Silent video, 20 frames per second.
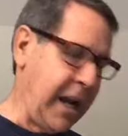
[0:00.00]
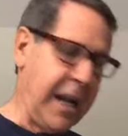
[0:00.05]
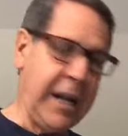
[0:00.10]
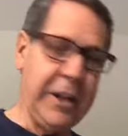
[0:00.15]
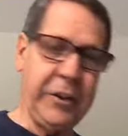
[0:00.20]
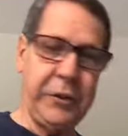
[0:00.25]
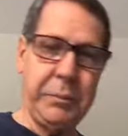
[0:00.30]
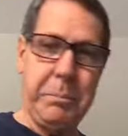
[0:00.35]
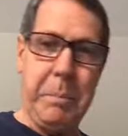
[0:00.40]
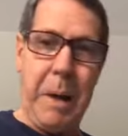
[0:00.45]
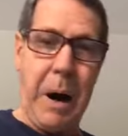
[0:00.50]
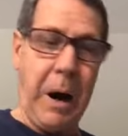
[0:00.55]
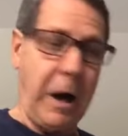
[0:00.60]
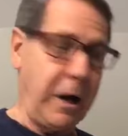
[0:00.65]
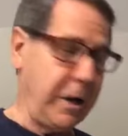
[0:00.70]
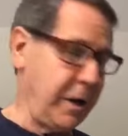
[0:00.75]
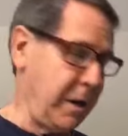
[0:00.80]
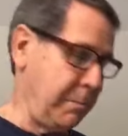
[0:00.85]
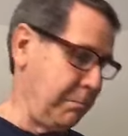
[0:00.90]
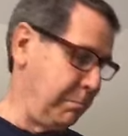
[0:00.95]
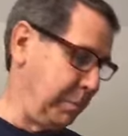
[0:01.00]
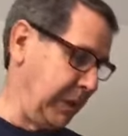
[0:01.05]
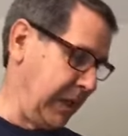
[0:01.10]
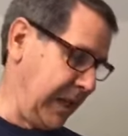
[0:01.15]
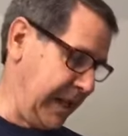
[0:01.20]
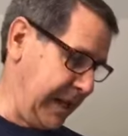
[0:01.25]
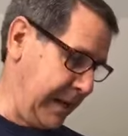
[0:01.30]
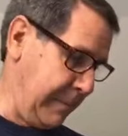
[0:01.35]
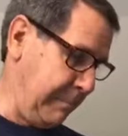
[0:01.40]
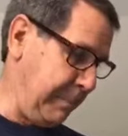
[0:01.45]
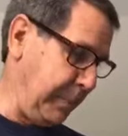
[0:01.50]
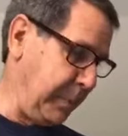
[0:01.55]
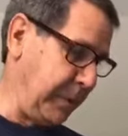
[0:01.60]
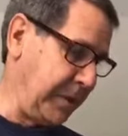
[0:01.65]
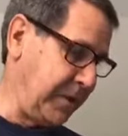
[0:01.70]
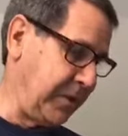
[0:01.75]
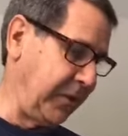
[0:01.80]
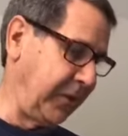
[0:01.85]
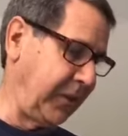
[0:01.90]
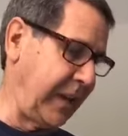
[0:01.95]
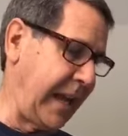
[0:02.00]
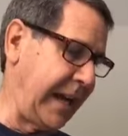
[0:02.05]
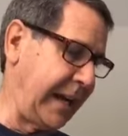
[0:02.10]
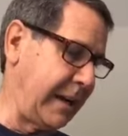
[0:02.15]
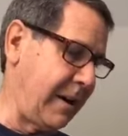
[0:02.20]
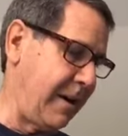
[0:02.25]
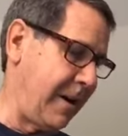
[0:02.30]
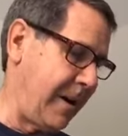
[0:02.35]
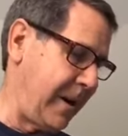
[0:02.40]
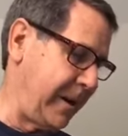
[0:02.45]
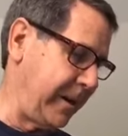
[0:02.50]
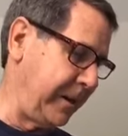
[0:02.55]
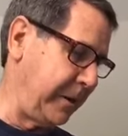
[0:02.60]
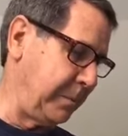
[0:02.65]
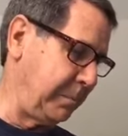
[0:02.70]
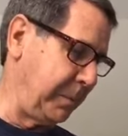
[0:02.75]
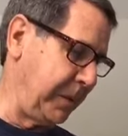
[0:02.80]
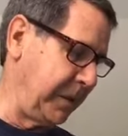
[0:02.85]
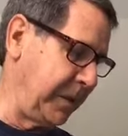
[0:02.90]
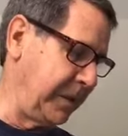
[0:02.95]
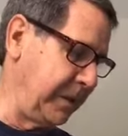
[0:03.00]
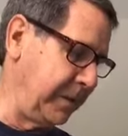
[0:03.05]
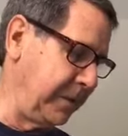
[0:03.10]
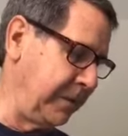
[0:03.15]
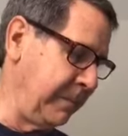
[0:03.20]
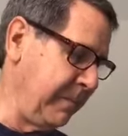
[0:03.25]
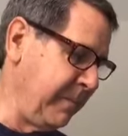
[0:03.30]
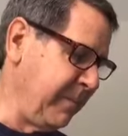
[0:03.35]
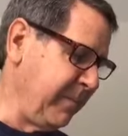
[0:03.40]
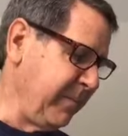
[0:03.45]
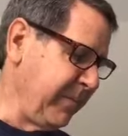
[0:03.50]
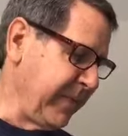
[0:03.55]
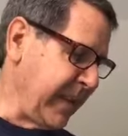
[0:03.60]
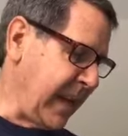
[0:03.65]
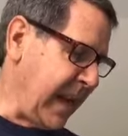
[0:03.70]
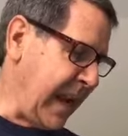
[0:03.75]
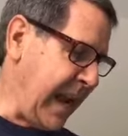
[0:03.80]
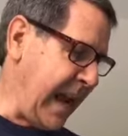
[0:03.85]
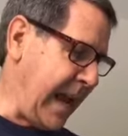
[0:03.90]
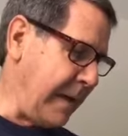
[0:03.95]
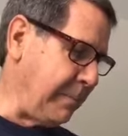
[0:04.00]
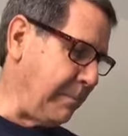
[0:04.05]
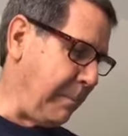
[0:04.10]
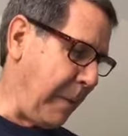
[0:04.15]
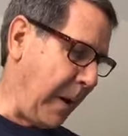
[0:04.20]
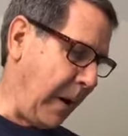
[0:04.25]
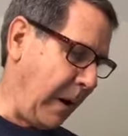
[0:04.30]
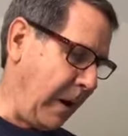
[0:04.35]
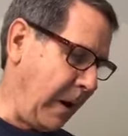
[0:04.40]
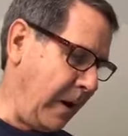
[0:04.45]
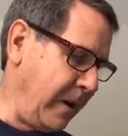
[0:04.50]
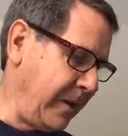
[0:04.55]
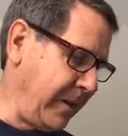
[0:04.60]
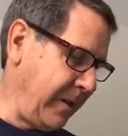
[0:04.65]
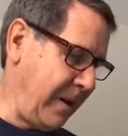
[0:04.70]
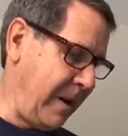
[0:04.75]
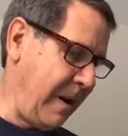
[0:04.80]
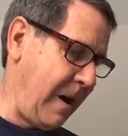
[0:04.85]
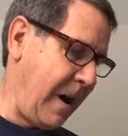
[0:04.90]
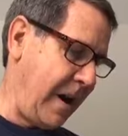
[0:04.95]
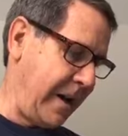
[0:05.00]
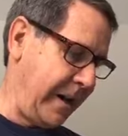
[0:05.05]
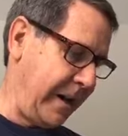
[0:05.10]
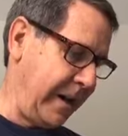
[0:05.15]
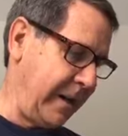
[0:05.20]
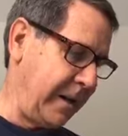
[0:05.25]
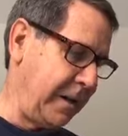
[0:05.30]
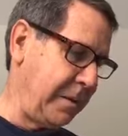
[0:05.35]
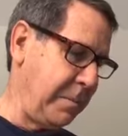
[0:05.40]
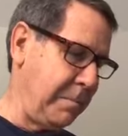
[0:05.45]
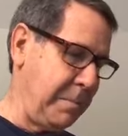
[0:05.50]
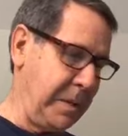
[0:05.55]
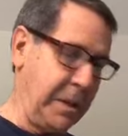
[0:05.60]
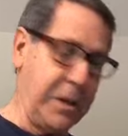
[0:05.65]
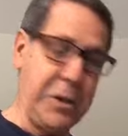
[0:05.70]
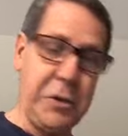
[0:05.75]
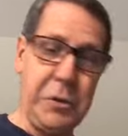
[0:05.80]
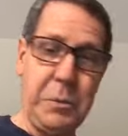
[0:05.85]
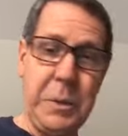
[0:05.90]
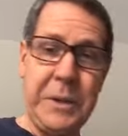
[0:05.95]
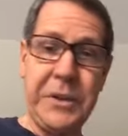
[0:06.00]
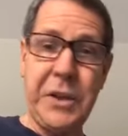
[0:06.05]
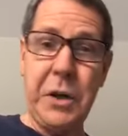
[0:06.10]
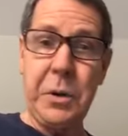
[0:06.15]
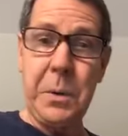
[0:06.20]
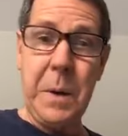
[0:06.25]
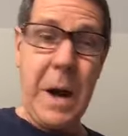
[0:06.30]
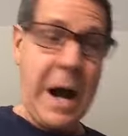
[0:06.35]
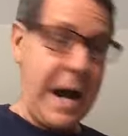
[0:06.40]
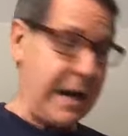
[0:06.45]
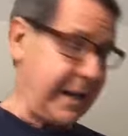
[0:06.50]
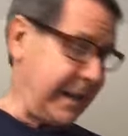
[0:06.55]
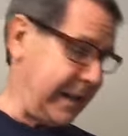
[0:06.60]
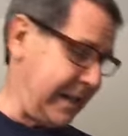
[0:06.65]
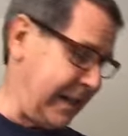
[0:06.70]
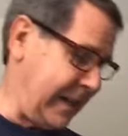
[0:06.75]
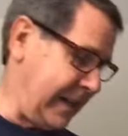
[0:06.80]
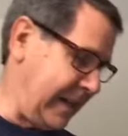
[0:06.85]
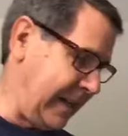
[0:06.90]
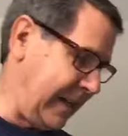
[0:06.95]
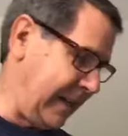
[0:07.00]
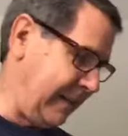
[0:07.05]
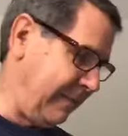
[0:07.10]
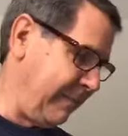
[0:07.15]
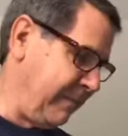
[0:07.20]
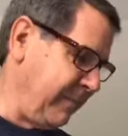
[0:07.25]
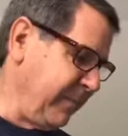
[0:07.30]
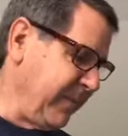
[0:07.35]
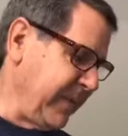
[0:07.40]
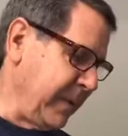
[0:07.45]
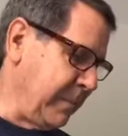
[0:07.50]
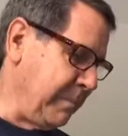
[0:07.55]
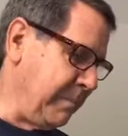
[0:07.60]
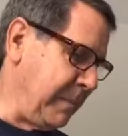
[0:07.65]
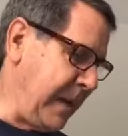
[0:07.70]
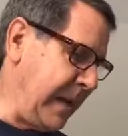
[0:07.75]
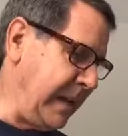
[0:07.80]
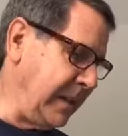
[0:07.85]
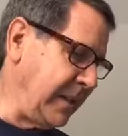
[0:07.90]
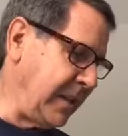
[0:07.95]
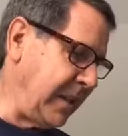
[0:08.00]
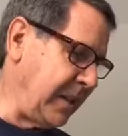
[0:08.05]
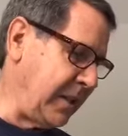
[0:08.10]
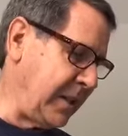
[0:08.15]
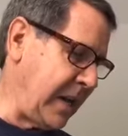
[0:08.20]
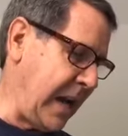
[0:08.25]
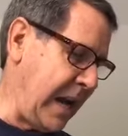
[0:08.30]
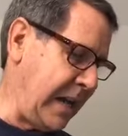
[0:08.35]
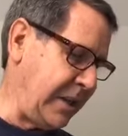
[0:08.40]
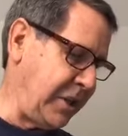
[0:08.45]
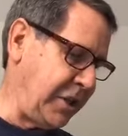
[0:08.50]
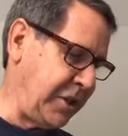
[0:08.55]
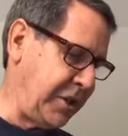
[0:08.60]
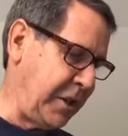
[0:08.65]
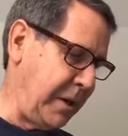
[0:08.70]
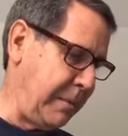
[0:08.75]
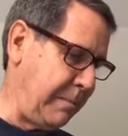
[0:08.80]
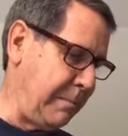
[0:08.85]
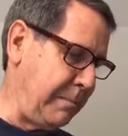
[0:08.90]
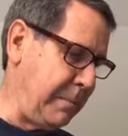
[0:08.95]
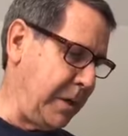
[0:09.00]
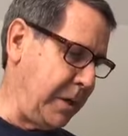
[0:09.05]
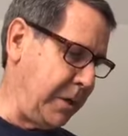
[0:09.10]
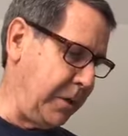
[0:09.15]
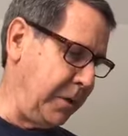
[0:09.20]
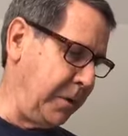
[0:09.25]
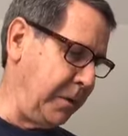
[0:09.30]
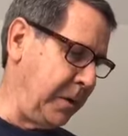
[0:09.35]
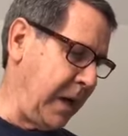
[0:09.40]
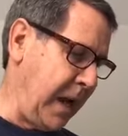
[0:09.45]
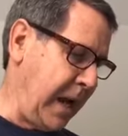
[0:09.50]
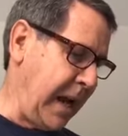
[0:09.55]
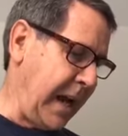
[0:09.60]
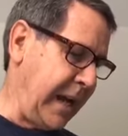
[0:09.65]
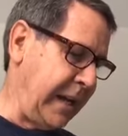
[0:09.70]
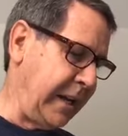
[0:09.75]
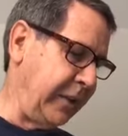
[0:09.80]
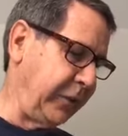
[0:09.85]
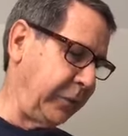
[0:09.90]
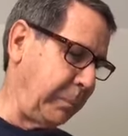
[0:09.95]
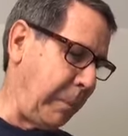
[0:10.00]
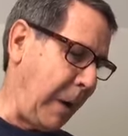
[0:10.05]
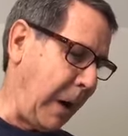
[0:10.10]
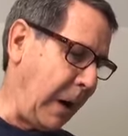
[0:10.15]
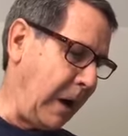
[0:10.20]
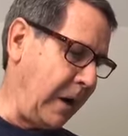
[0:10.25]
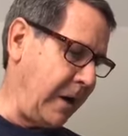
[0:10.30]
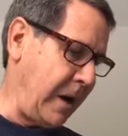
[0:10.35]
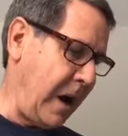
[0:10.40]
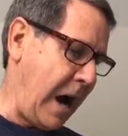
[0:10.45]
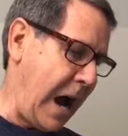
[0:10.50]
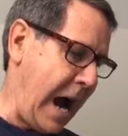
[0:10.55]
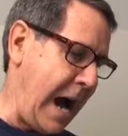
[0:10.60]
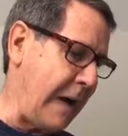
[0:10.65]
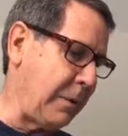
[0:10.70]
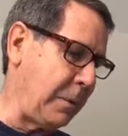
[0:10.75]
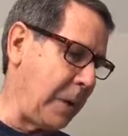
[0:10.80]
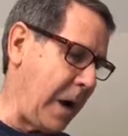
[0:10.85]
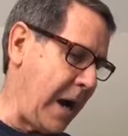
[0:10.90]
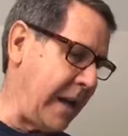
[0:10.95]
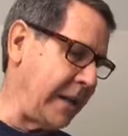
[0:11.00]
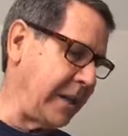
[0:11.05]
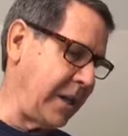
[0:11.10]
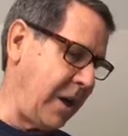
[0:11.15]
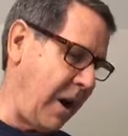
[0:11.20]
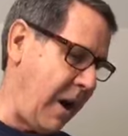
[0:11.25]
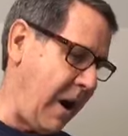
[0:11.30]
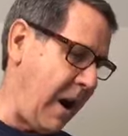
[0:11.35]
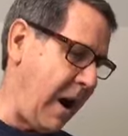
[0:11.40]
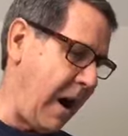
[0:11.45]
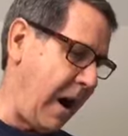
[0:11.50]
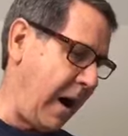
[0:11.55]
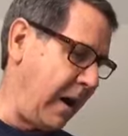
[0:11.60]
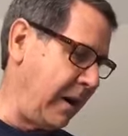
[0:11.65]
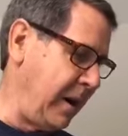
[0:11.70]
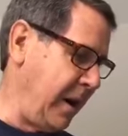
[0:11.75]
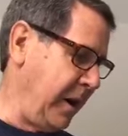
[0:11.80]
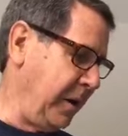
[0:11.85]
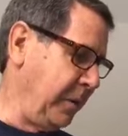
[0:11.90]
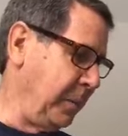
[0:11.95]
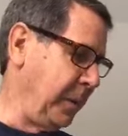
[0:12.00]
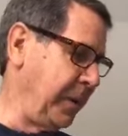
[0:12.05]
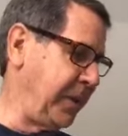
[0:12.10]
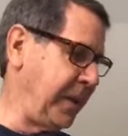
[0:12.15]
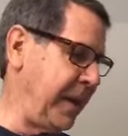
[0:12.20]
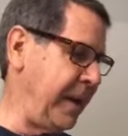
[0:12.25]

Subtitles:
It's part blimp, which is like a hot air balloon, and part hot air balloon with a rocket in it, made to touch the moon, and it's part hot rod car with